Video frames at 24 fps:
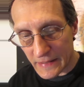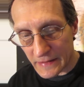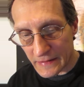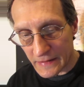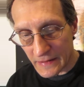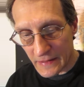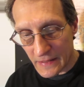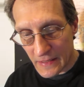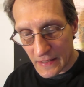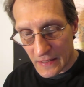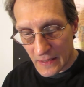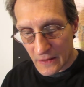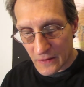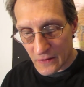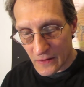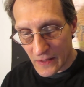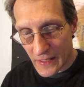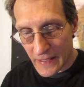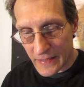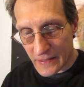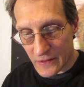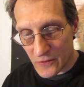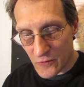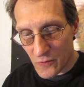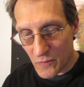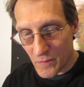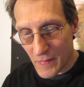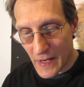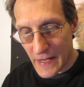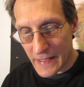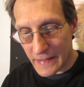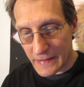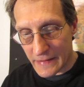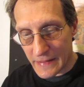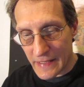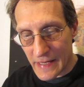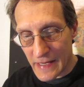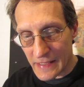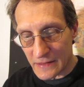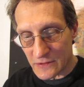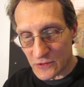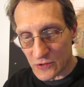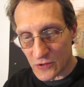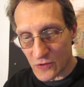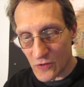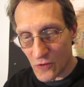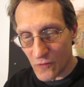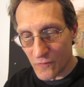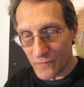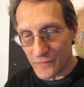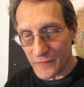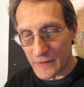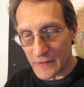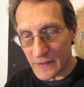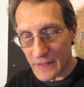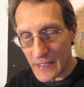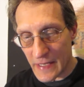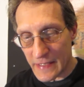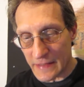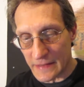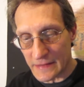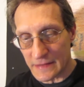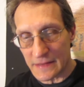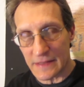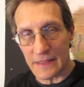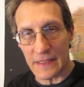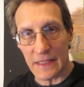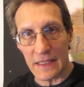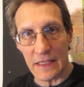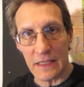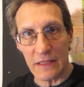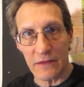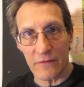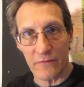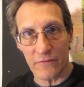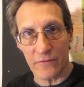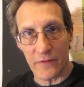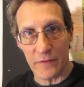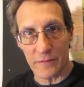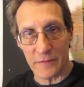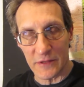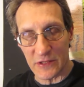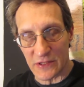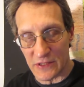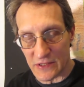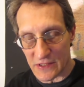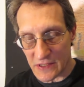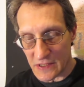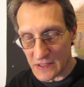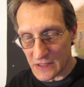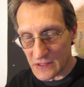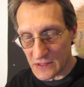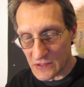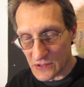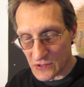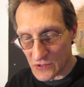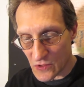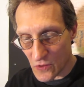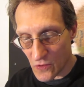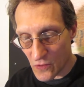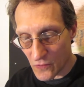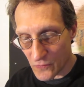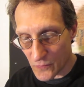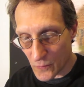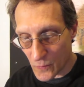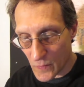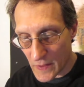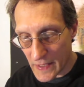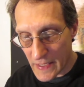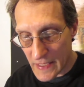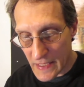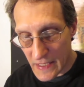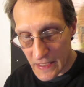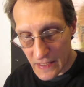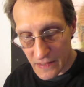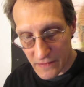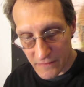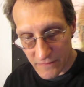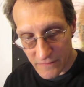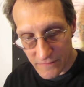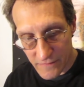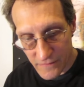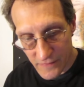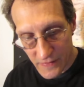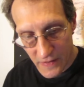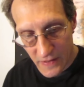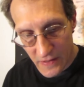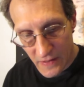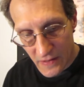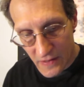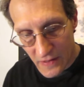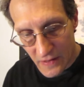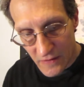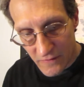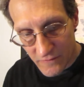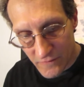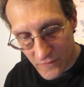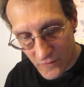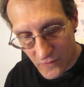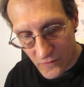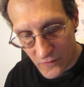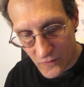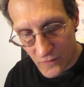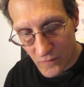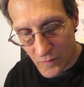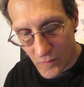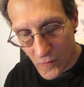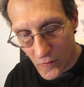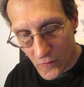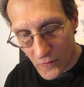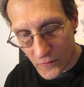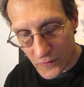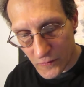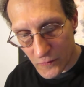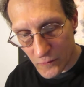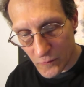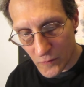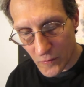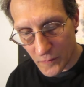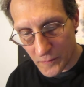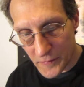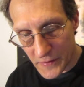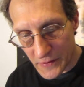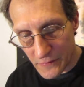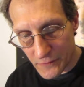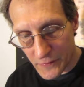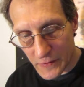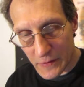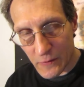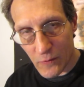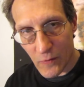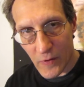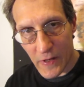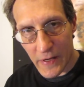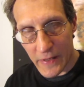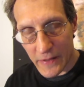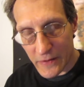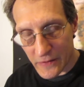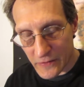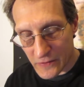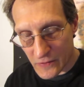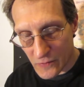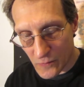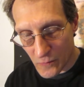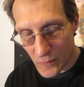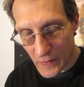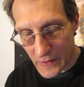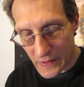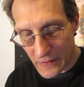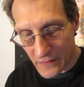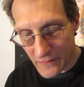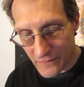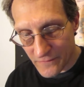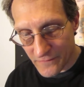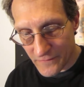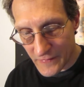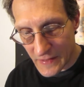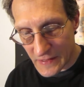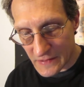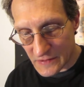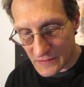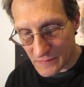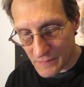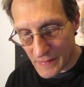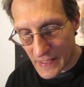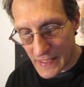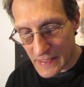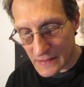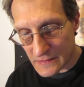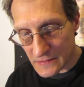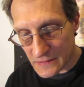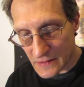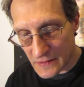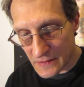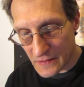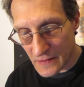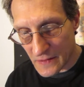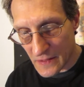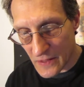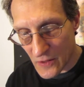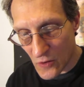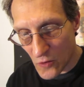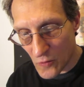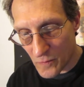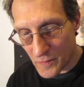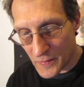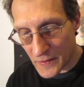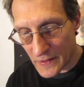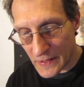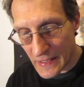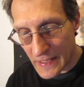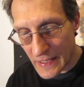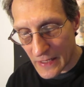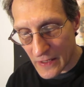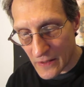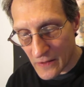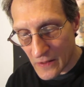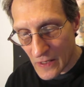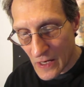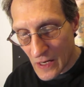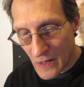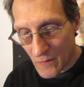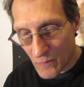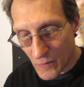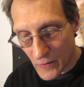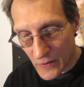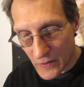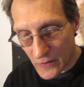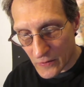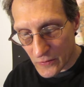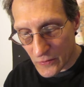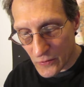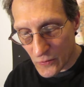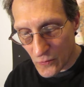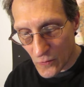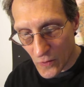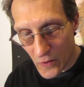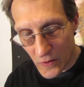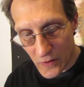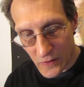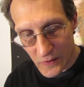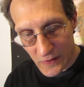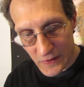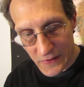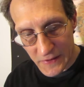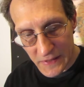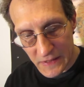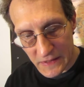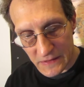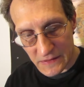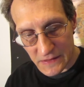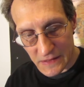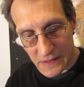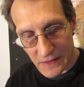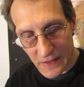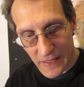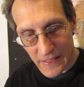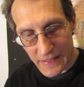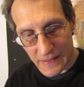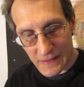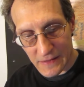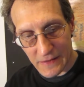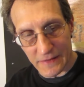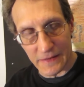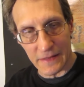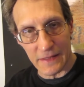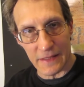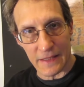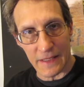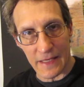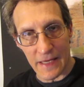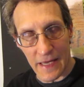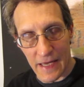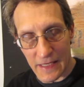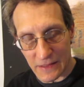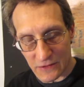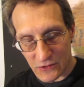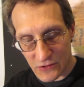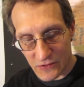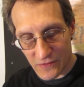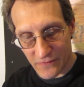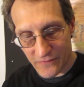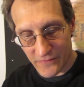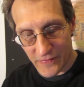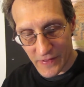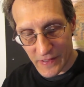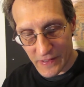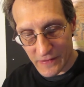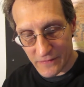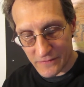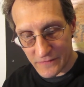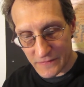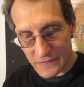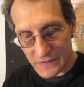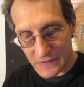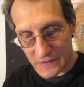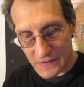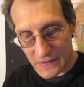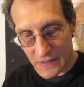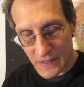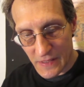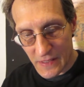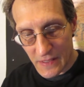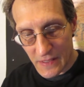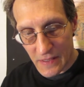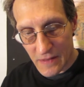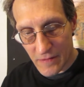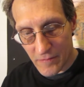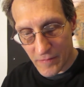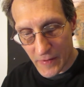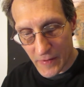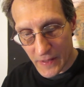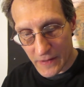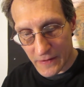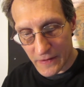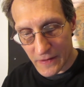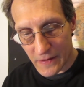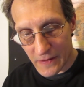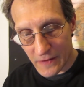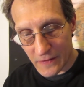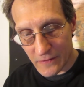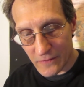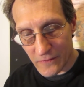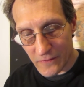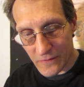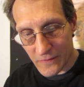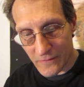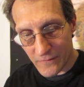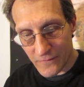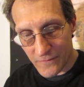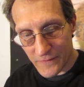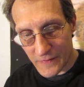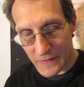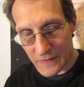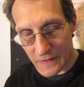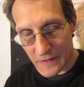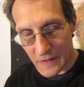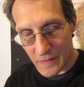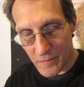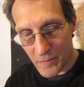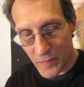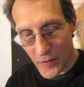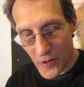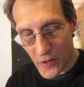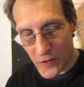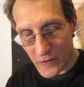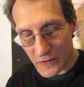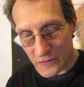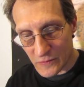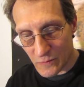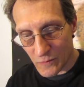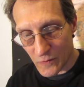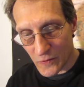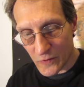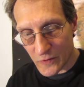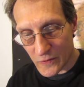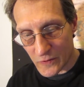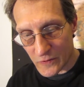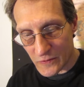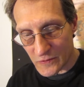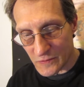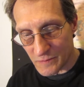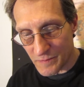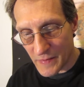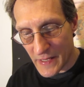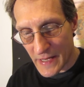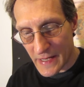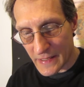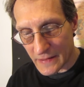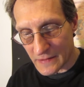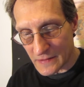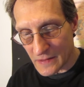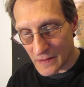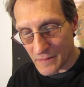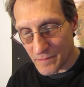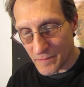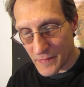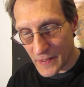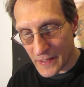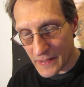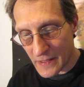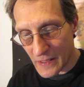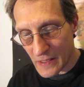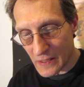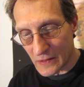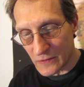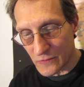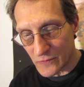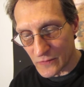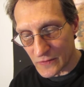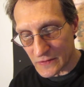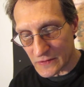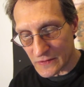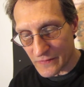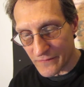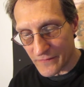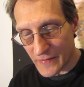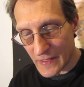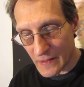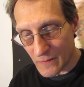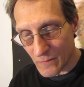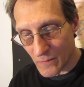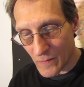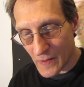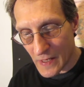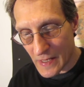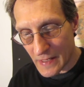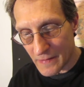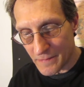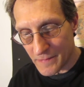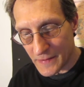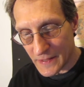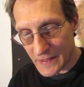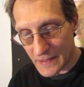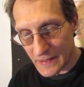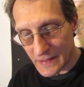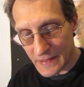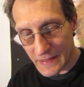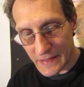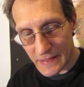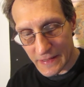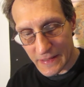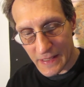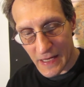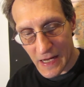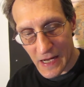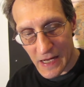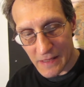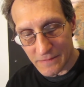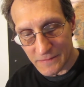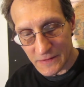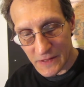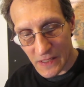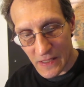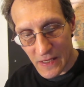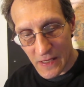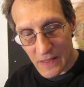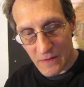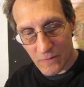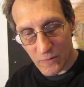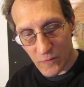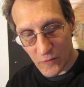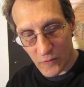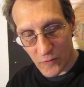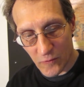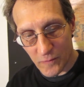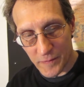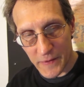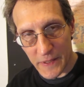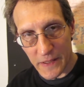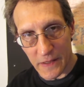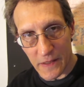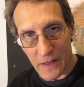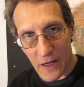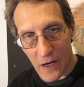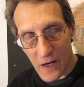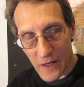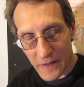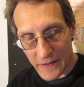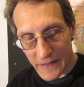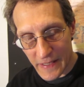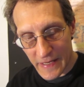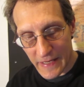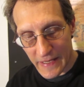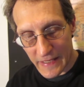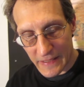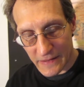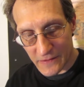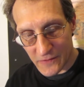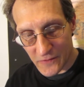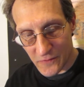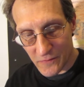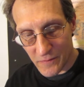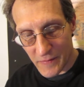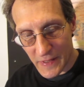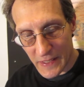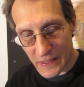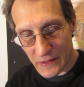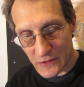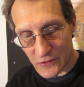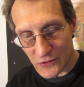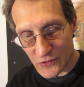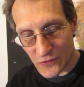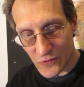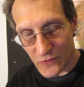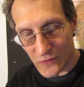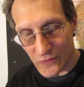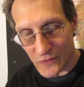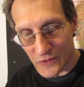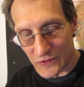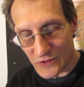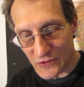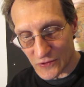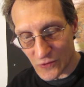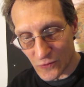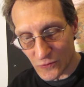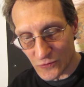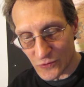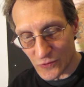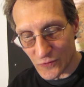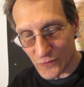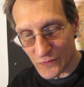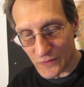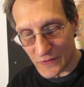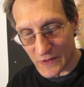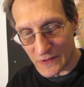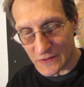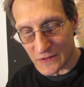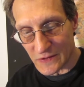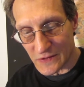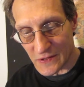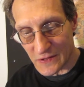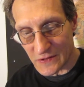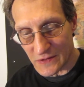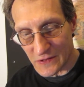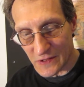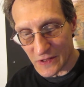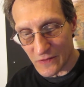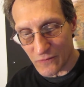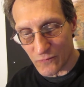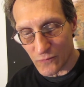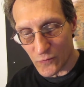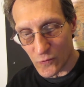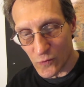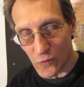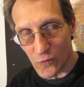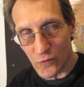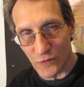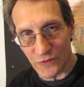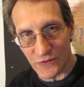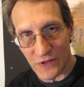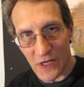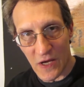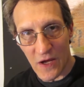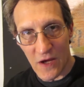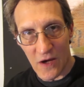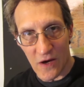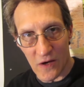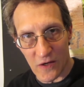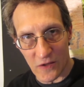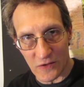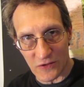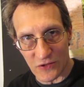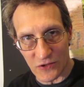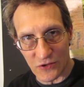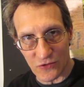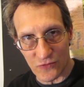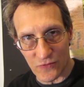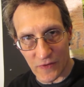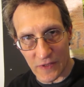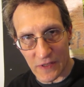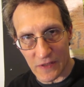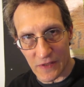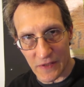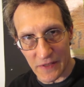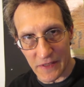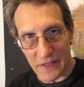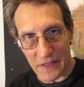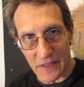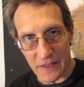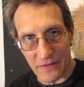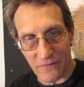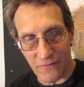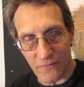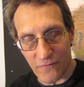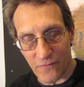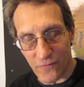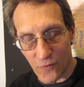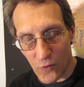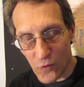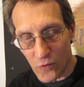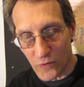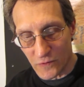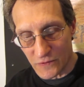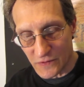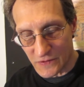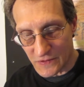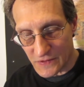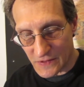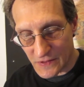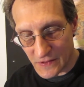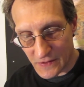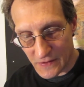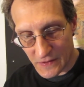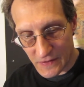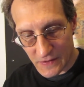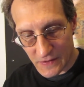it, like you might catch COVID-19 from a sea salt wave. Furthermore, you will be required to wear a face mask in the open air where you are least likely to catch the virus. About 150 parks workers, backed up by hundreds of NYPD cops, will be on hand to make sure the social distancing rules are strictly enforced.